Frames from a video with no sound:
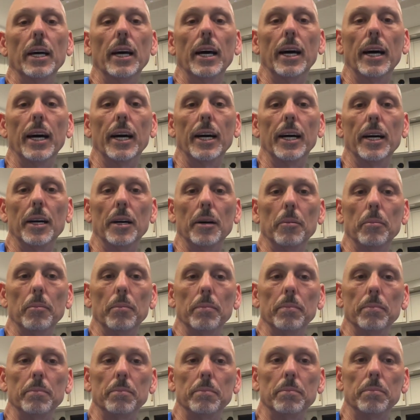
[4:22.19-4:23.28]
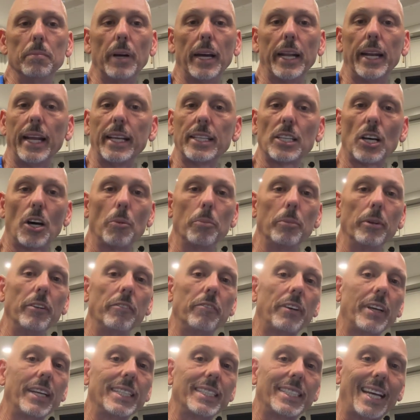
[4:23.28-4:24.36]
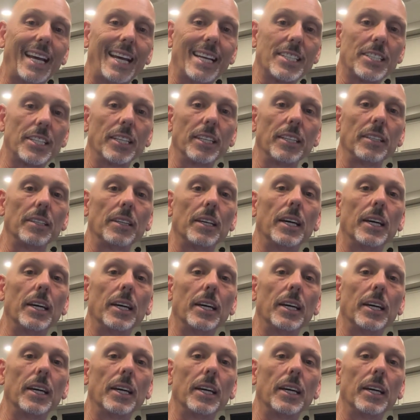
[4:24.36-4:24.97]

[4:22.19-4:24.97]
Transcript: And that's all been fantastic.